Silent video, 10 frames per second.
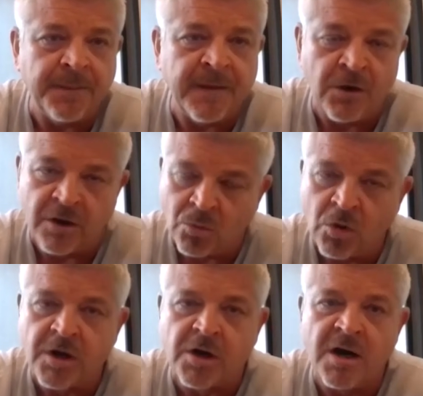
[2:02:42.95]
You got to
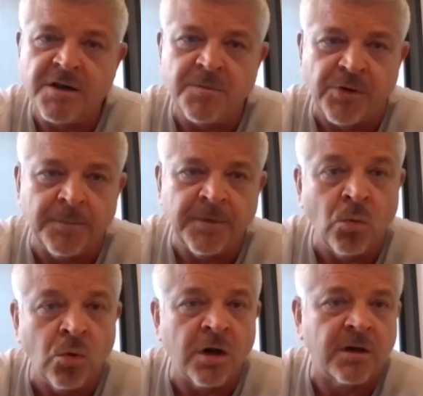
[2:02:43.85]
work hard. You probably
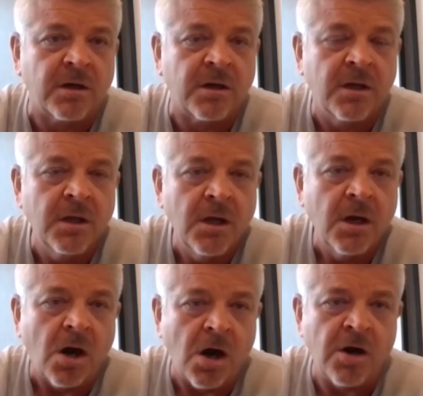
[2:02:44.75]
work
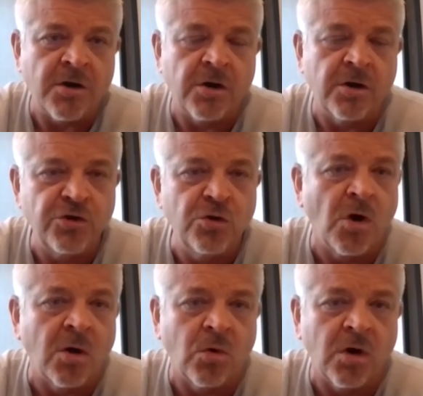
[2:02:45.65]
harder or do
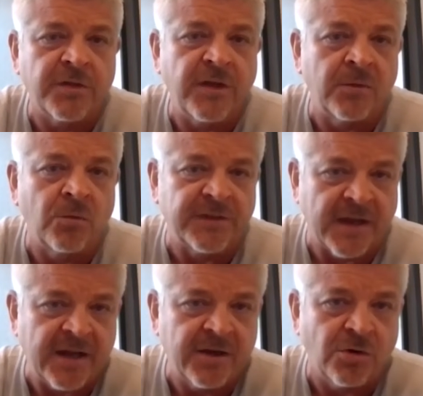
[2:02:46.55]
more work than what
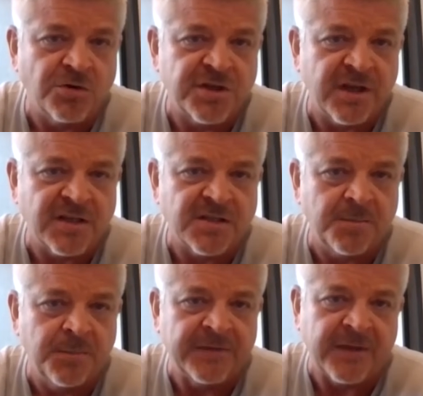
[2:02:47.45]
the head coach does,
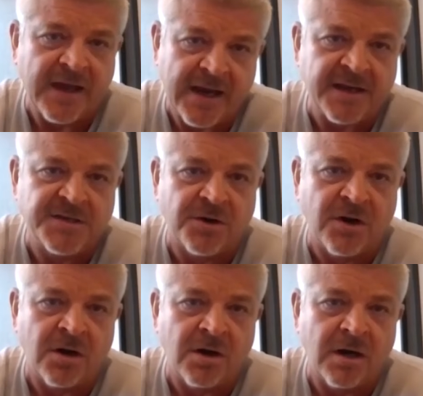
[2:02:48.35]
but the headaches
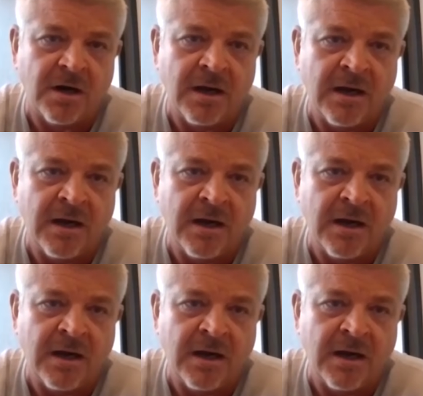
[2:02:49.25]
are